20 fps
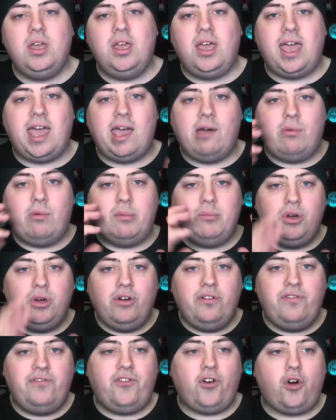Uh, we'll
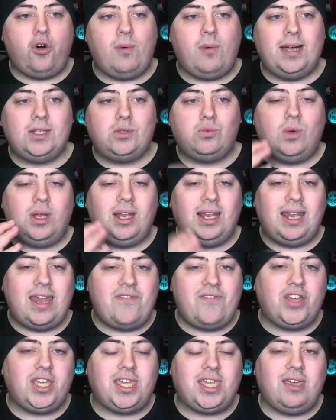move forward. We're
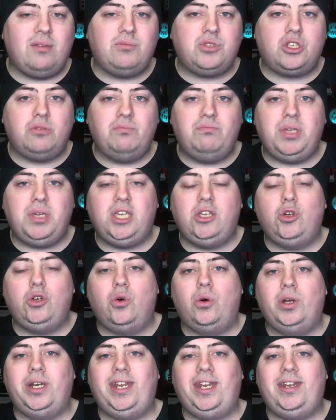eleven games unbeaten
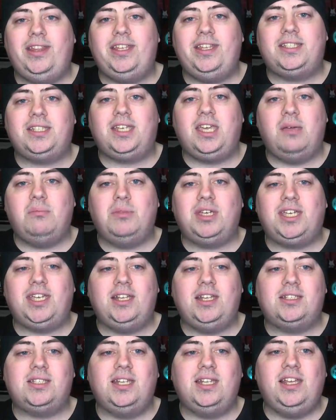going into this game
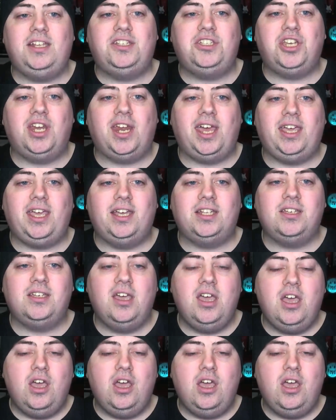against Leeds United.